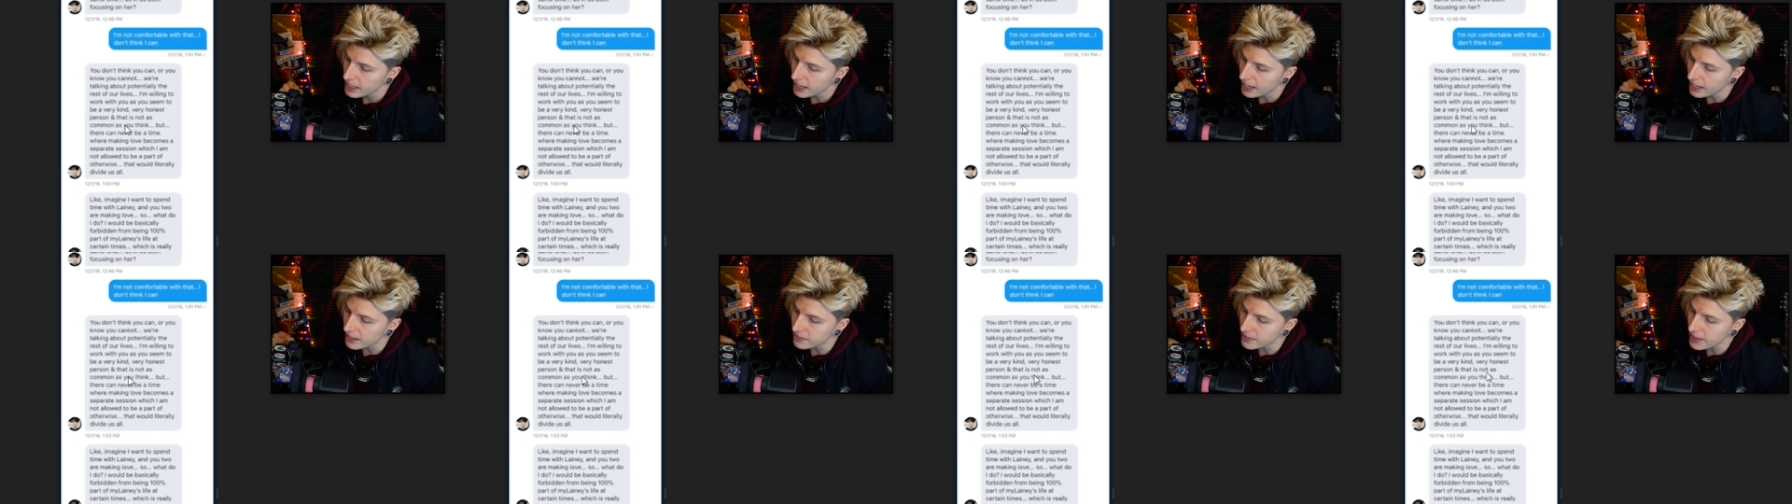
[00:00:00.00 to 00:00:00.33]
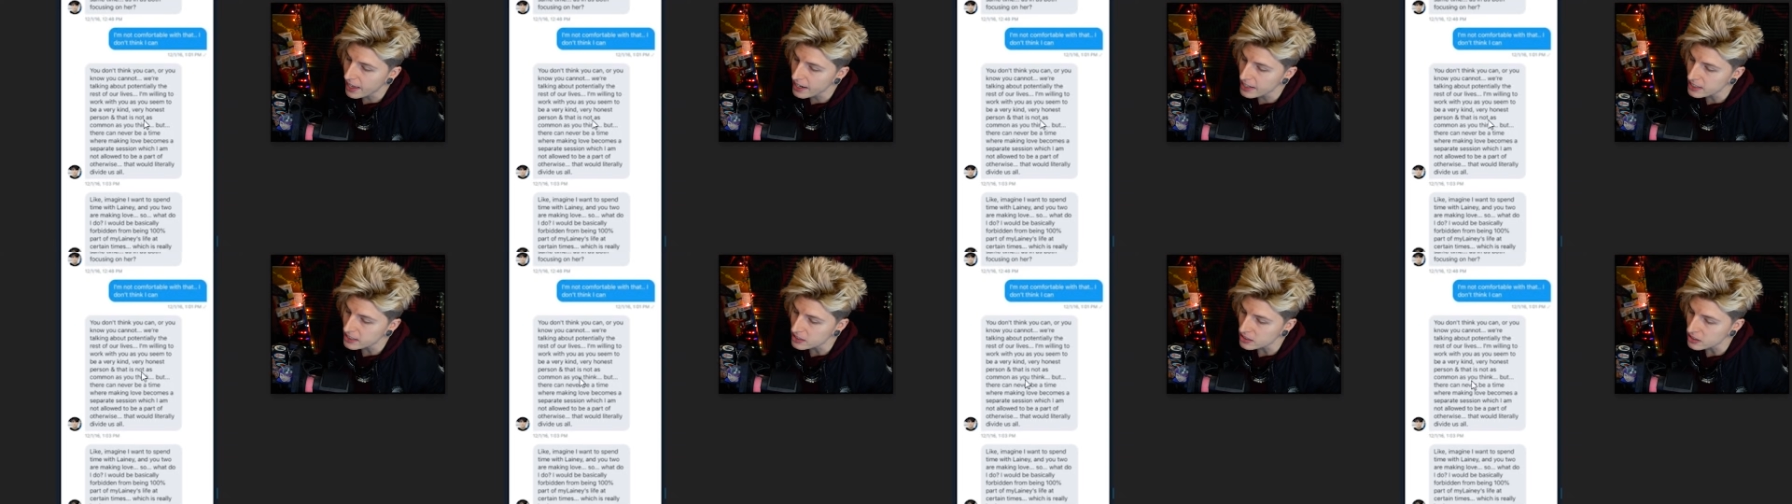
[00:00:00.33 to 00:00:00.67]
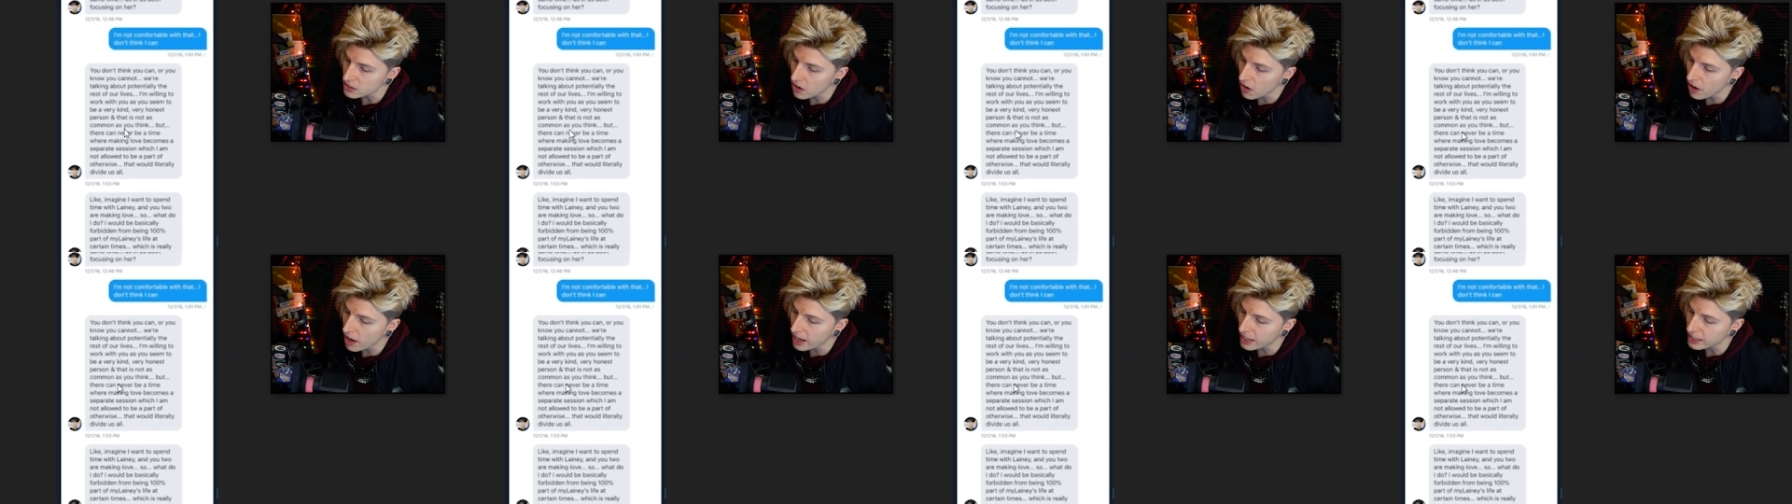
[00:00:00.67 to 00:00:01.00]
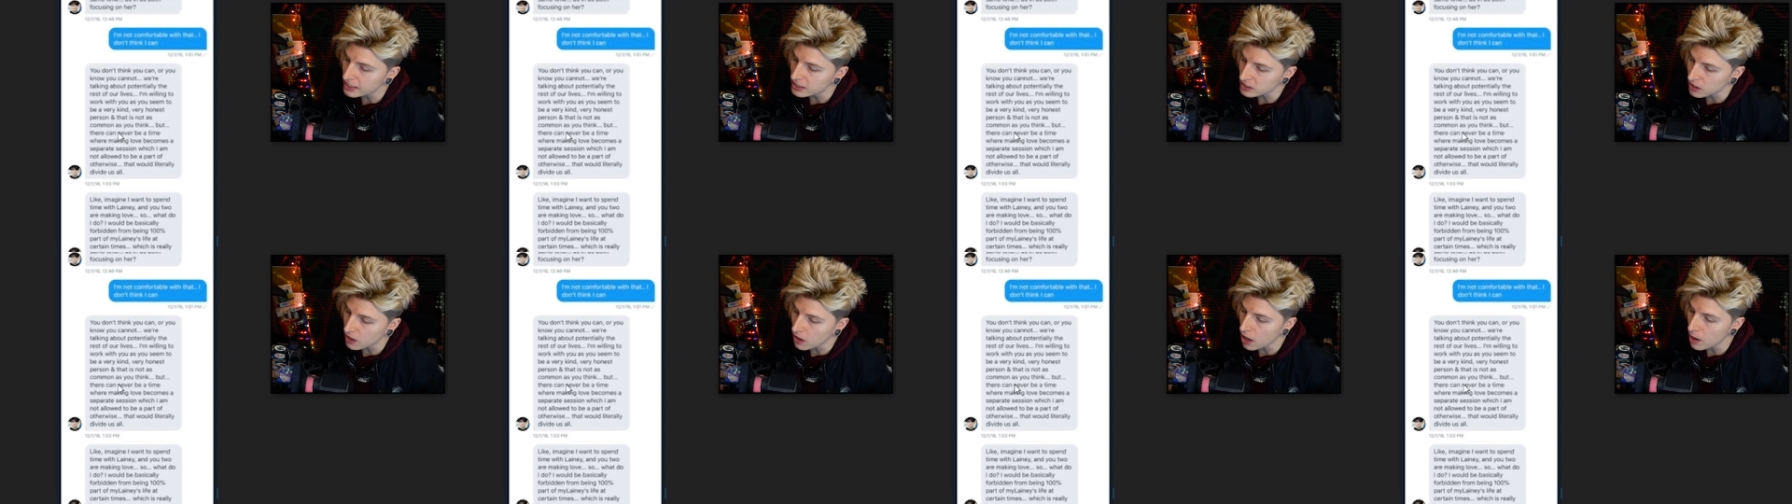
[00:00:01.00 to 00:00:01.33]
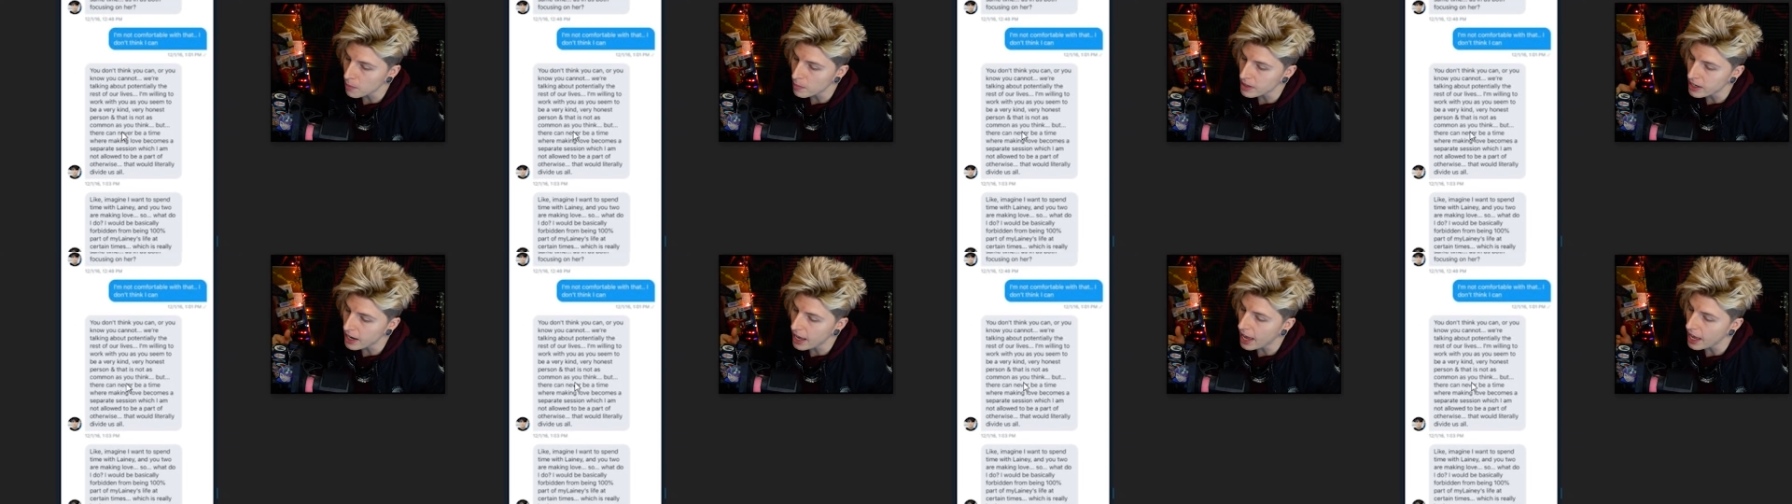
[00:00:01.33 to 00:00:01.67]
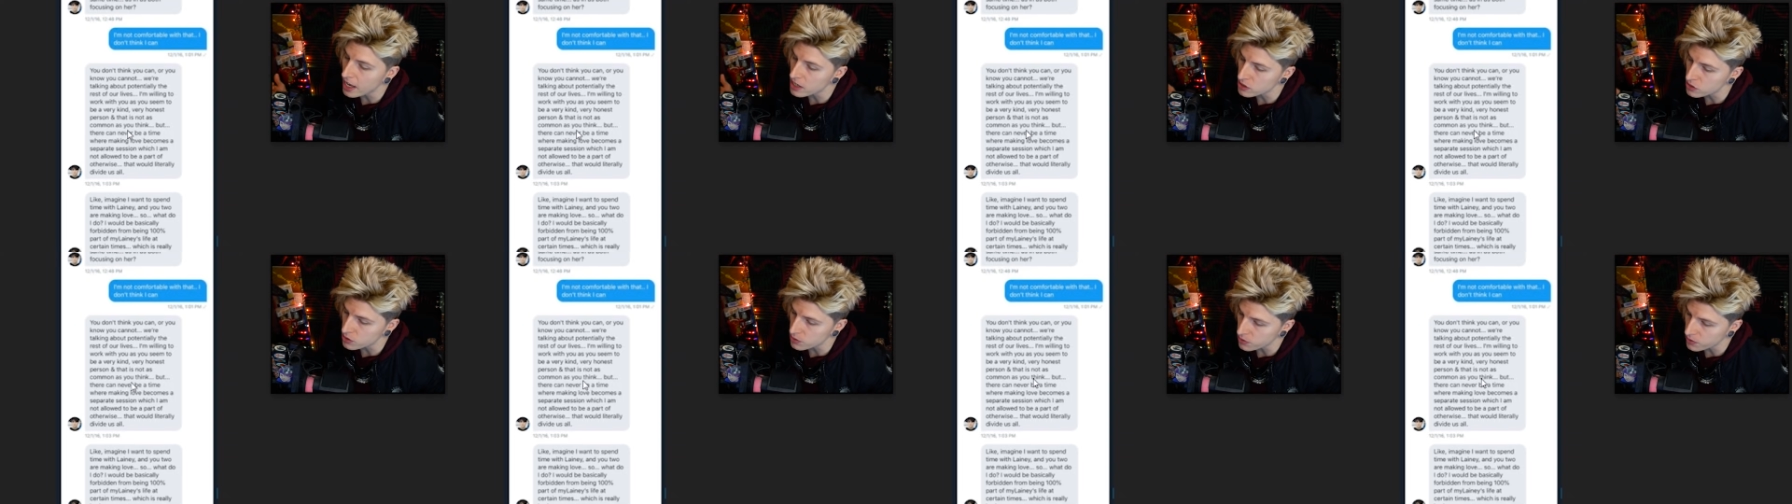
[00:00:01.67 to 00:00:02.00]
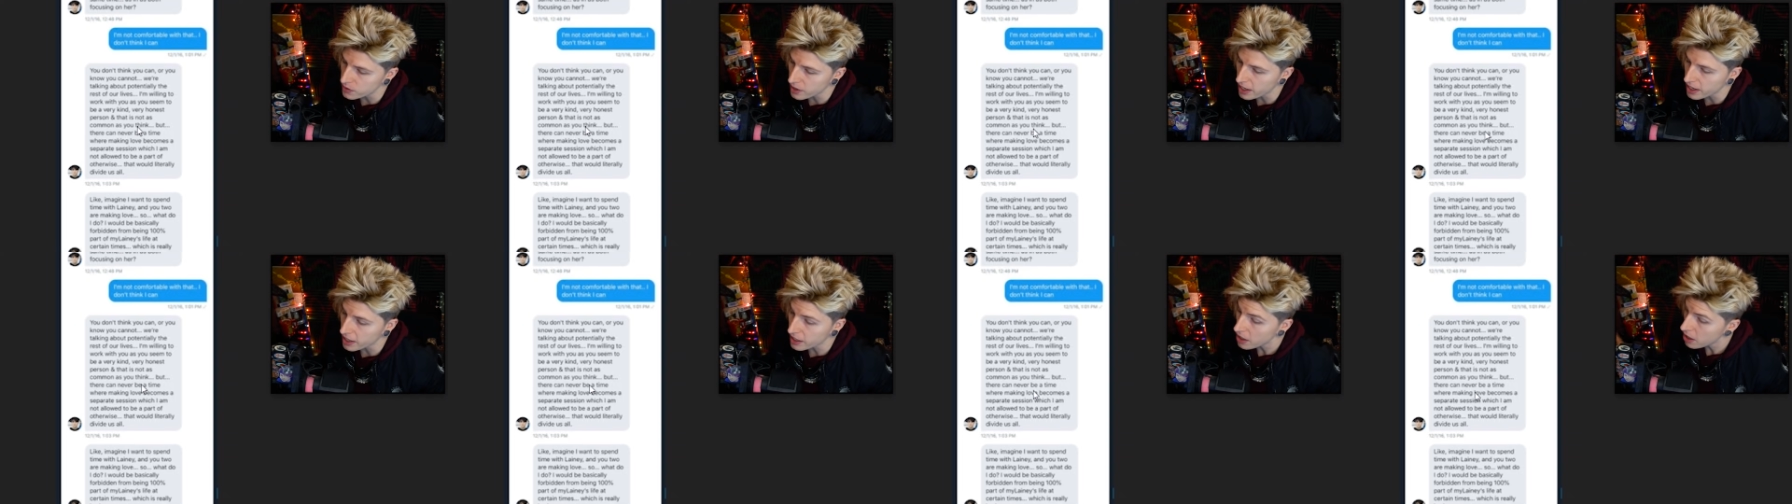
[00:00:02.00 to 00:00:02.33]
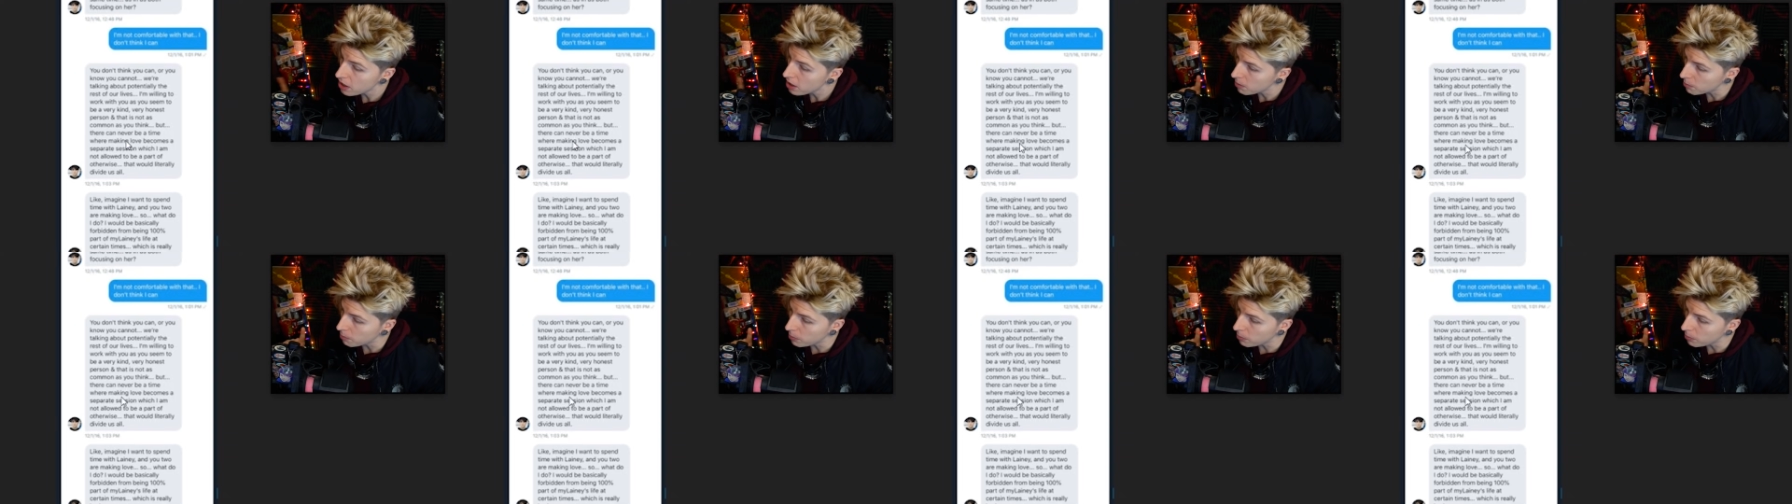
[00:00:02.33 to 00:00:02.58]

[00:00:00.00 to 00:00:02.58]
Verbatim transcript: and that is not as common as you think.